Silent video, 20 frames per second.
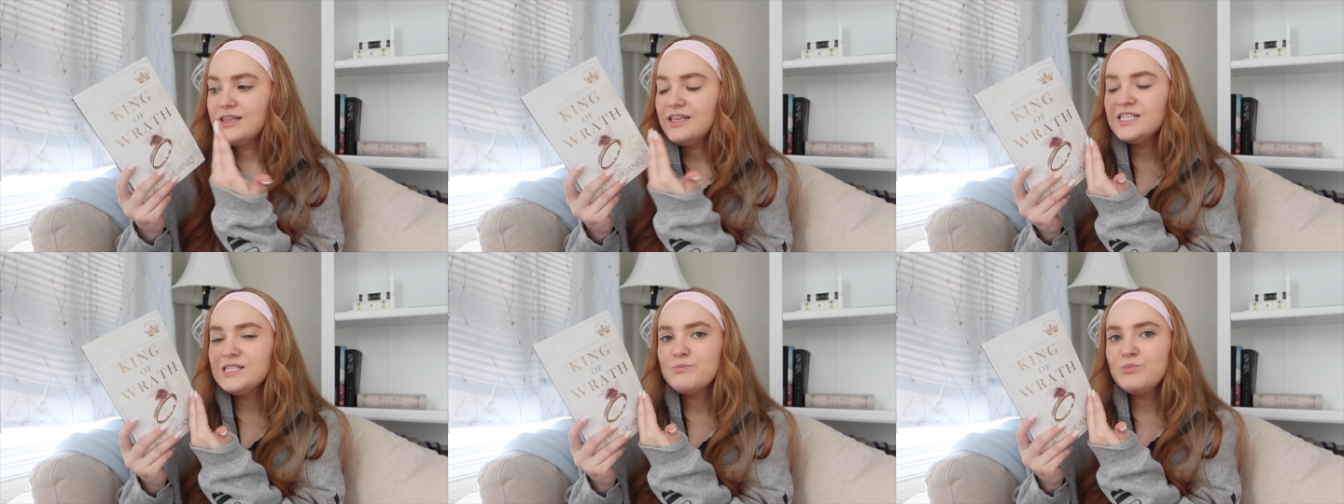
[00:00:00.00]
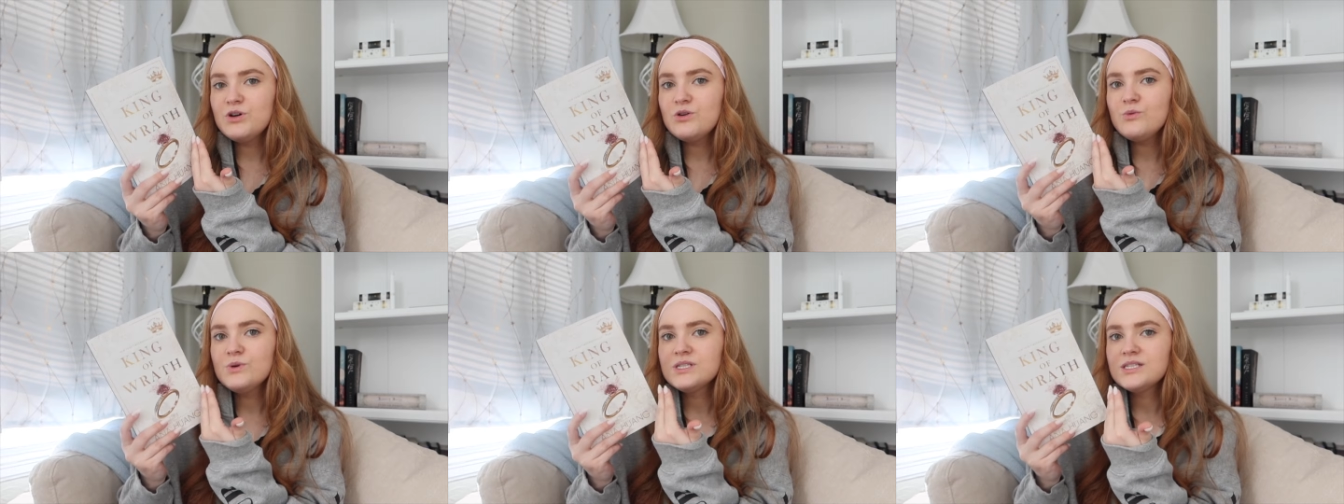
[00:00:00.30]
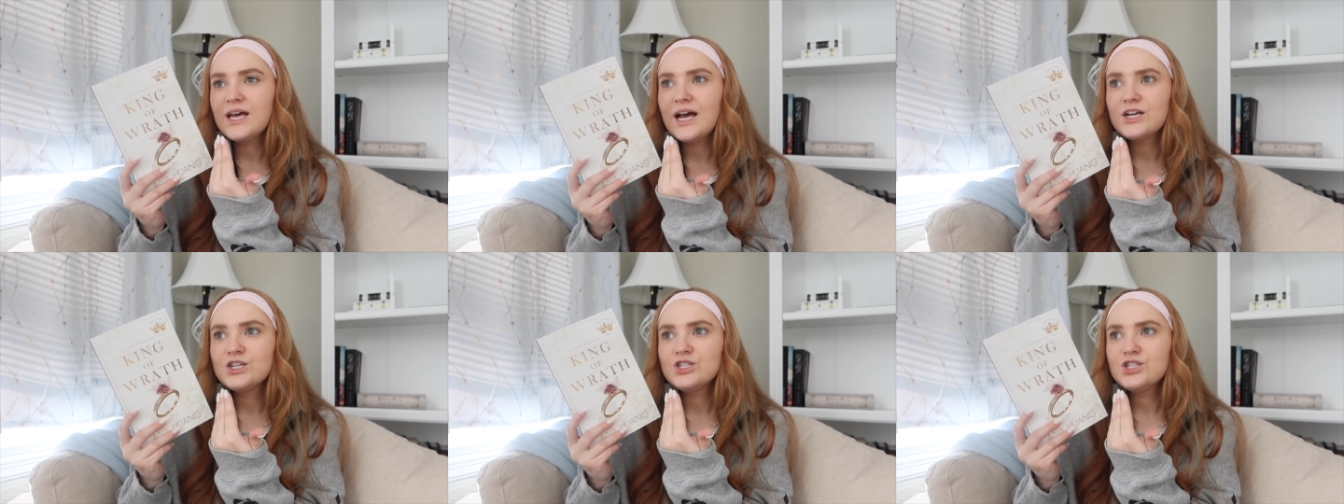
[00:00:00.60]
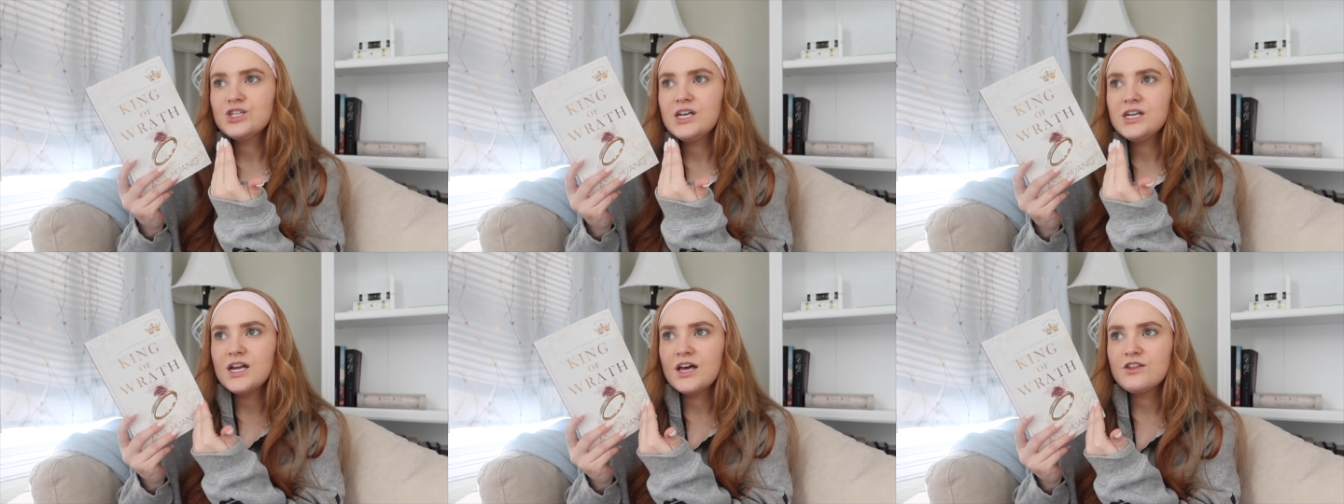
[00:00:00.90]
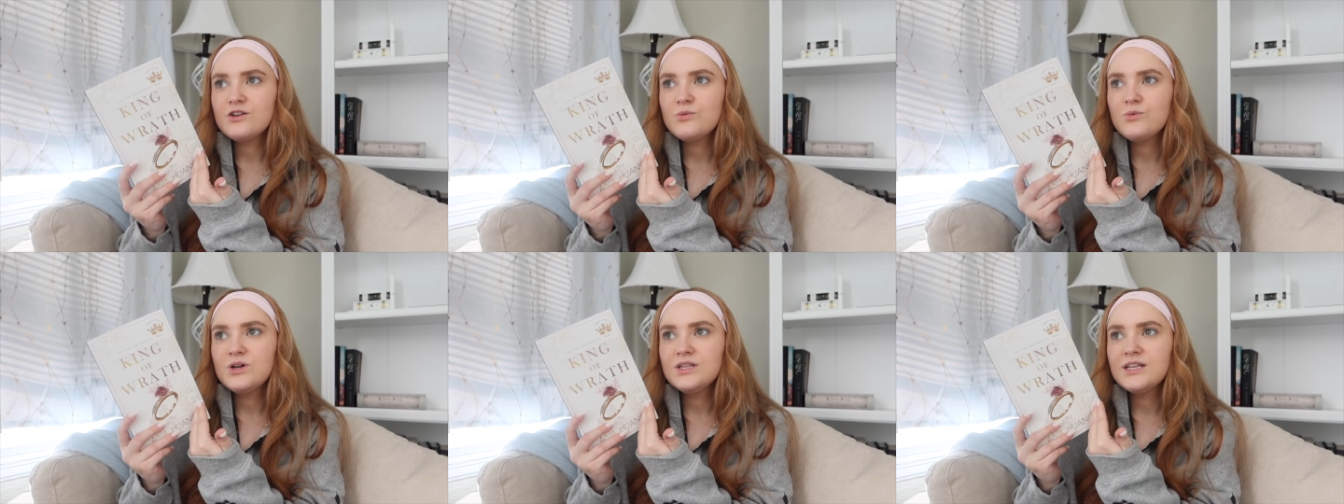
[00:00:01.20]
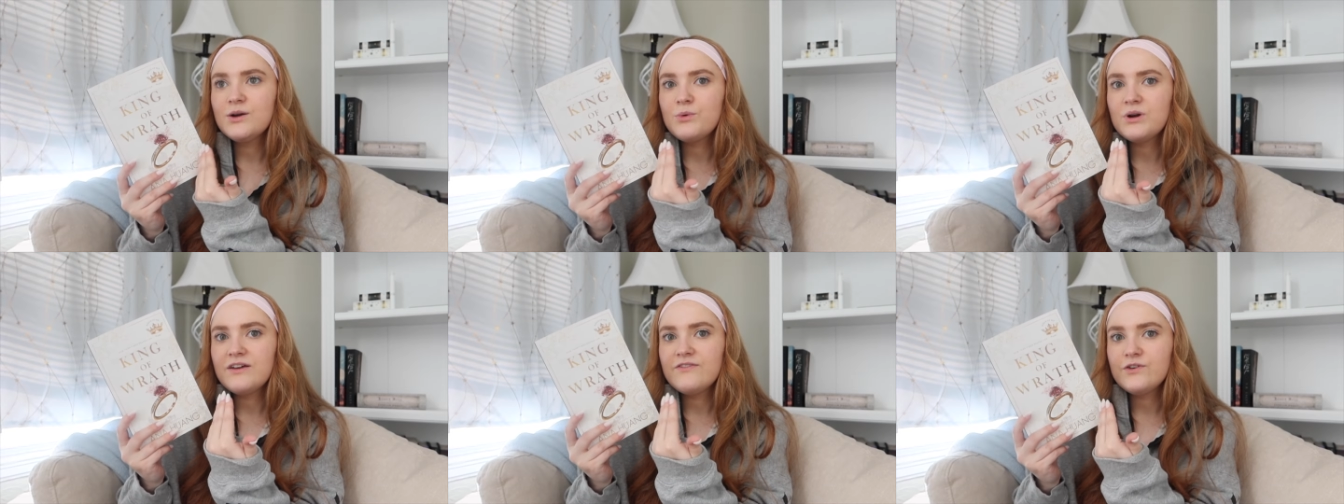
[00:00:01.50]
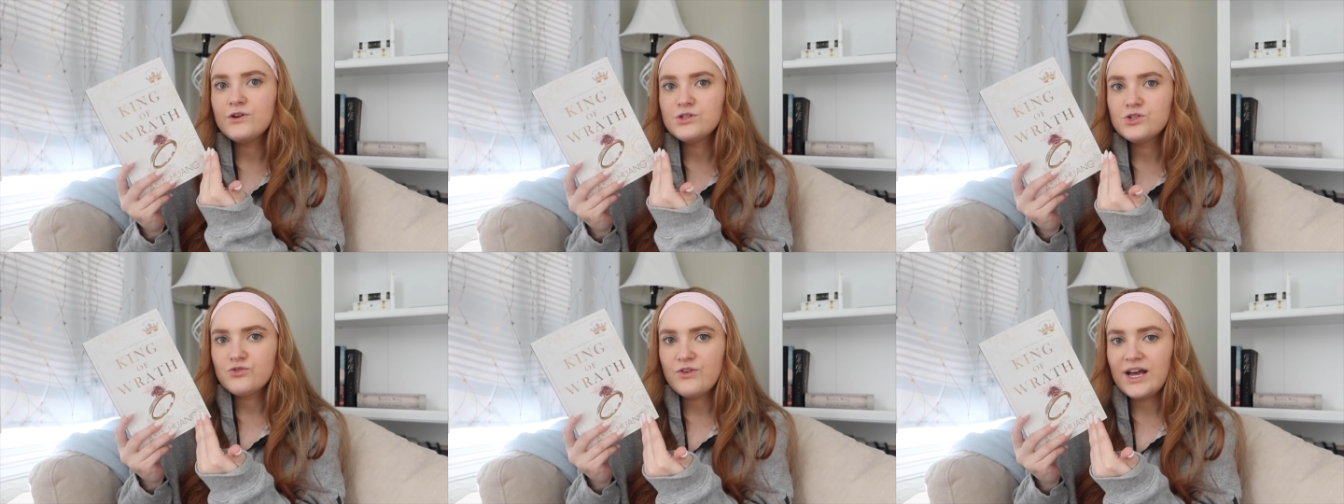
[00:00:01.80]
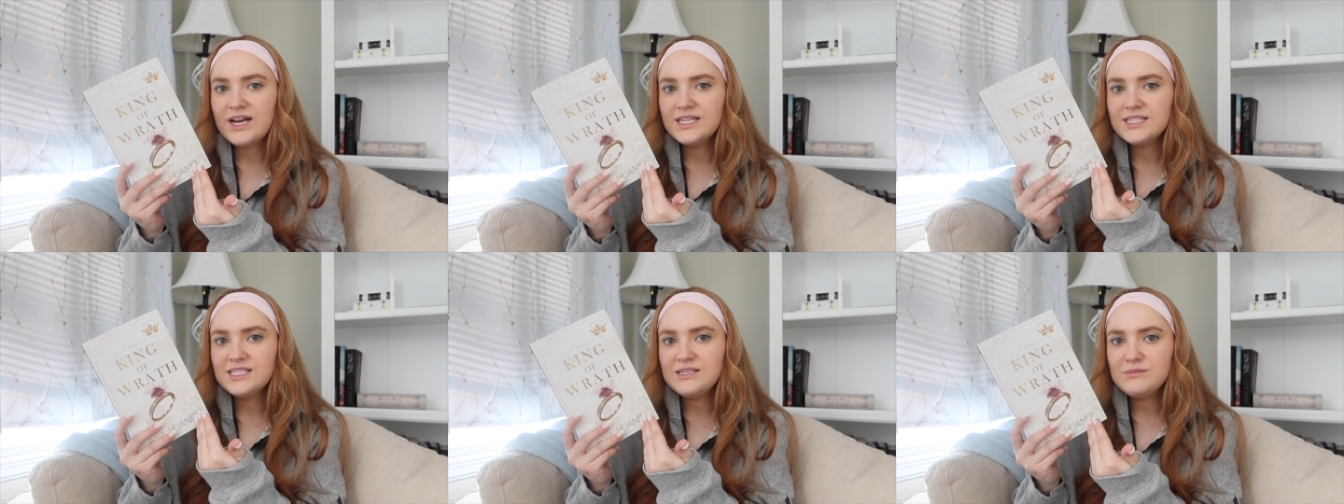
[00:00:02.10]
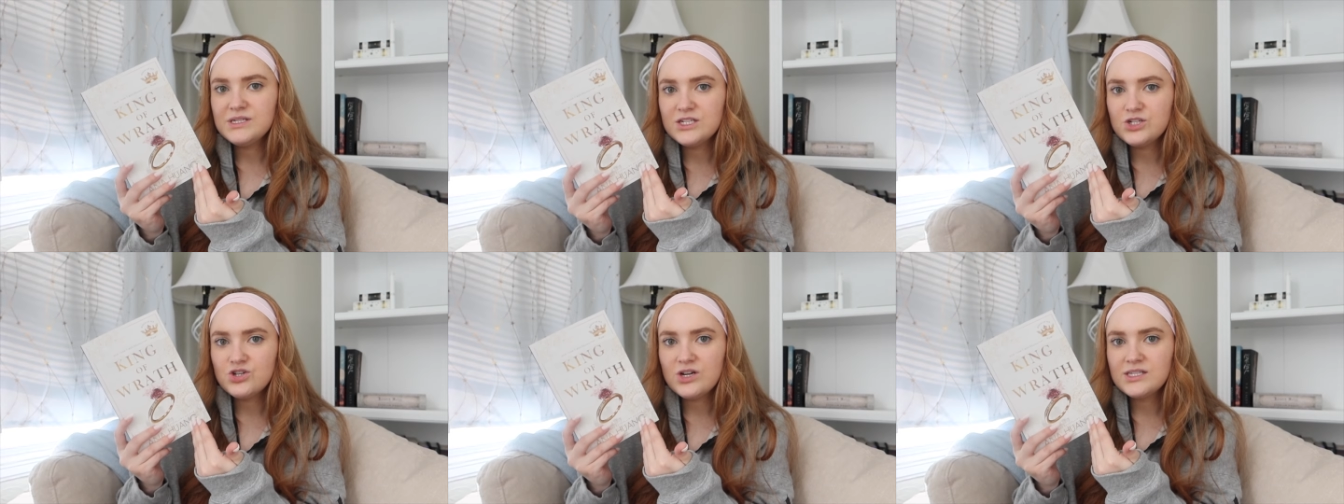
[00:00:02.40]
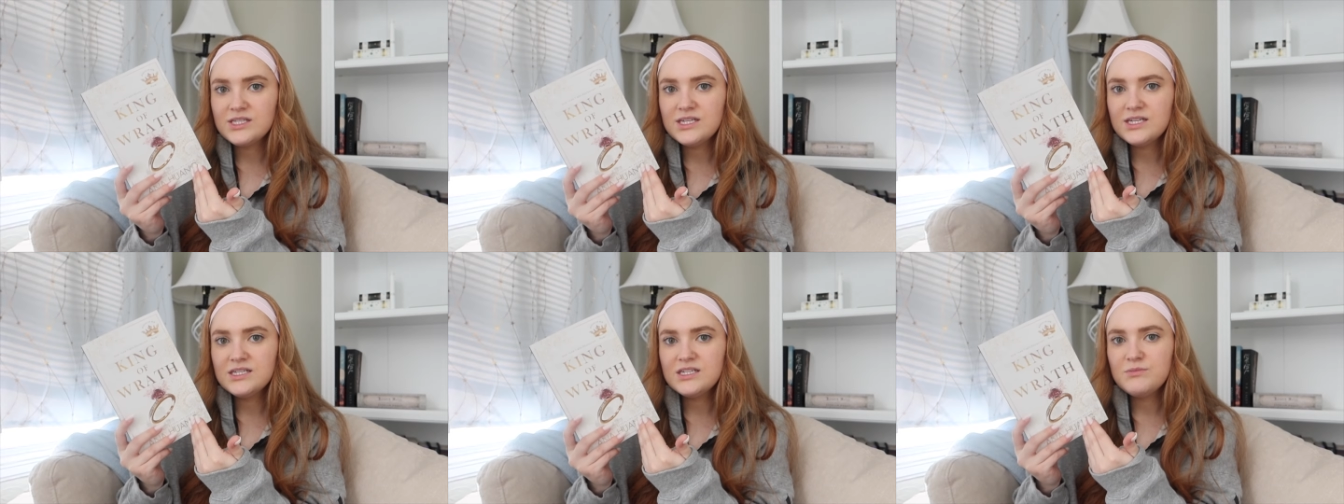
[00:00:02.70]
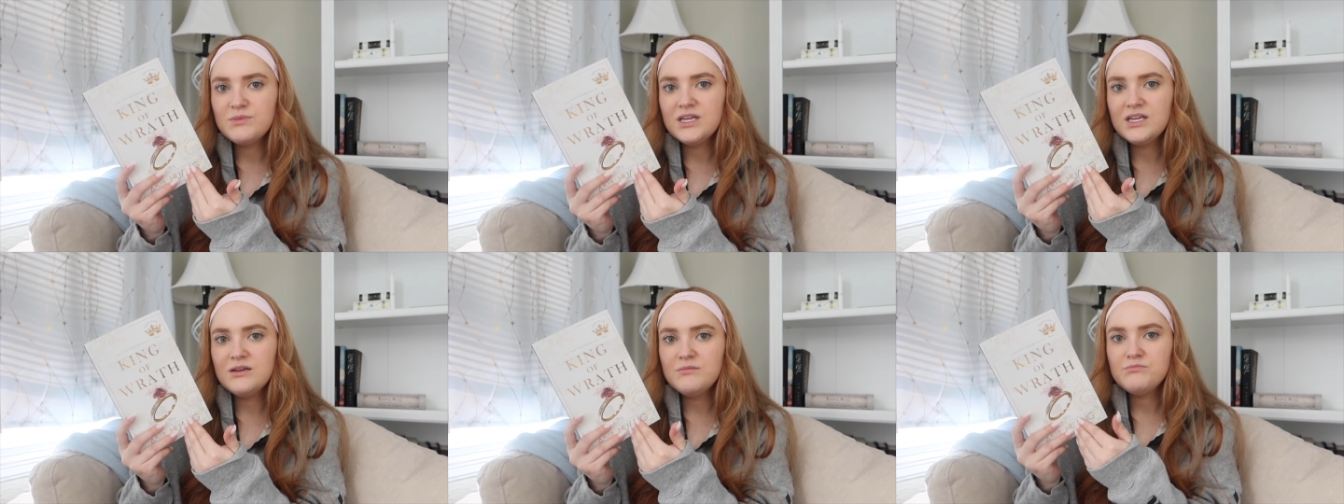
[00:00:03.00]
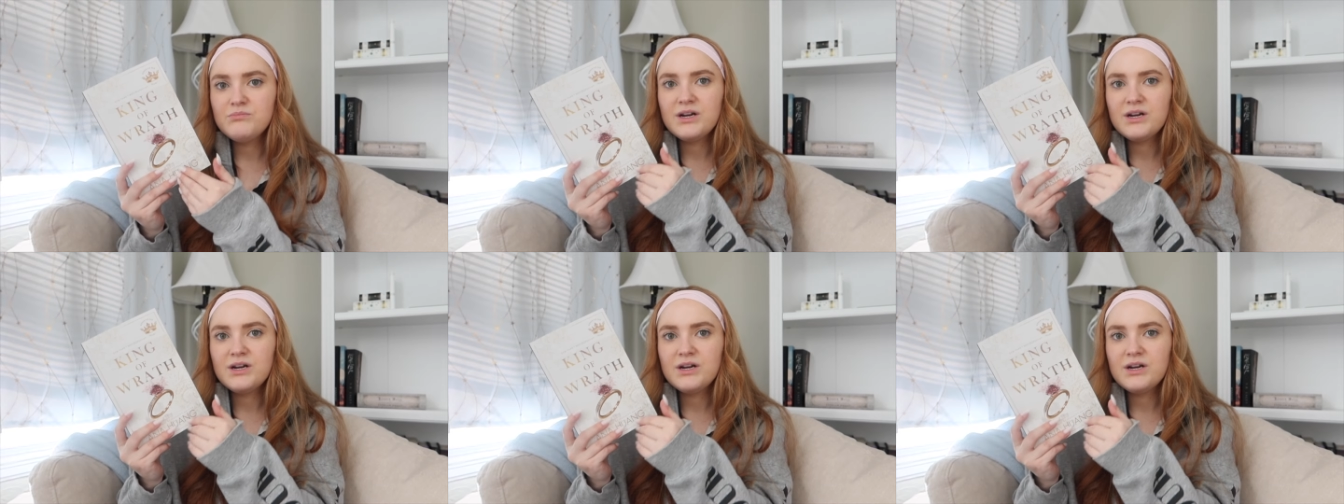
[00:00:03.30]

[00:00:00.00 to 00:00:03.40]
This book was actually another one that when I first read it seemed interesting to me,